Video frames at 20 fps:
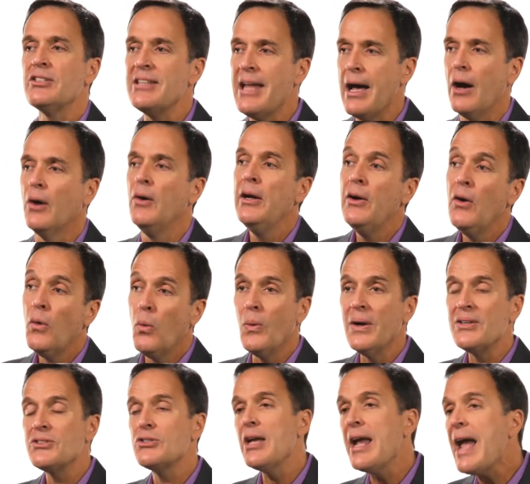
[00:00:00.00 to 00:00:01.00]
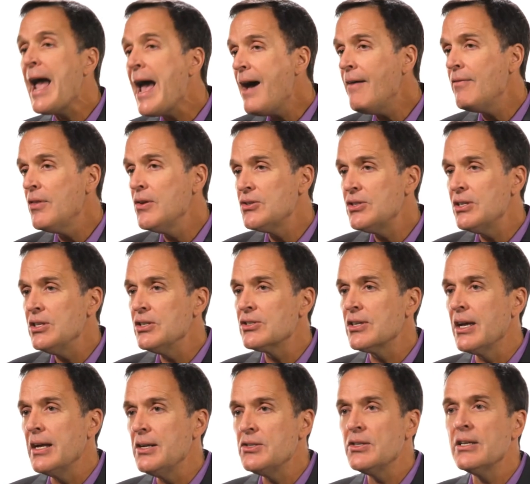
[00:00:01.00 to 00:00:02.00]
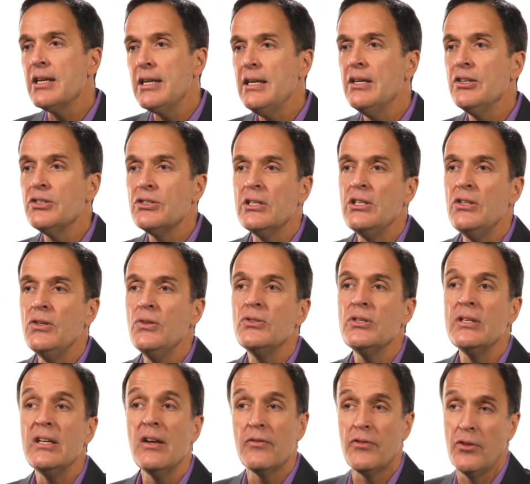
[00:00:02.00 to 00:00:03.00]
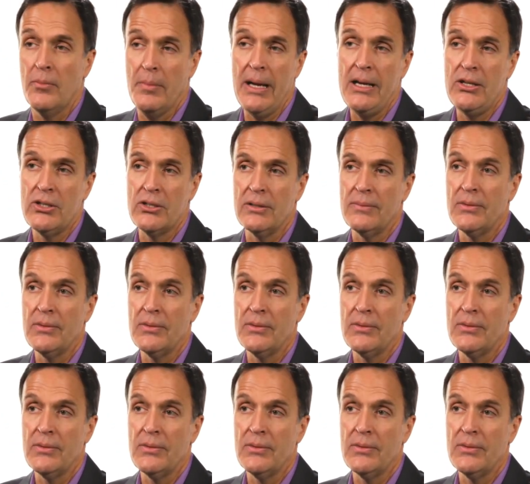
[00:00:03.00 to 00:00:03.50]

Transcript: Now, once they have those insights, the key is to use the information,